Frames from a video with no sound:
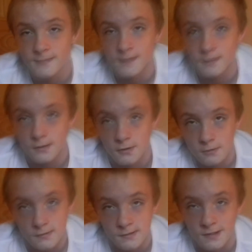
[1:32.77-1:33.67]

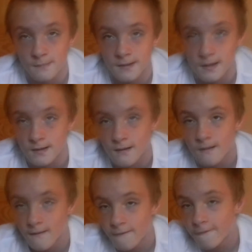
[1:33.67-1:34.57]
deserves to be
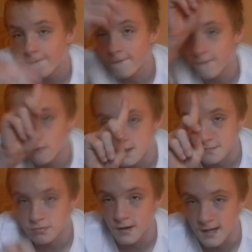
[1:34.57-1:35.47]

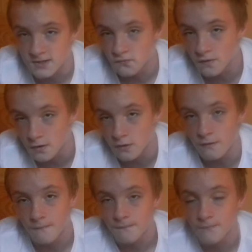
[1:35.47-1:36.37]
first place winner.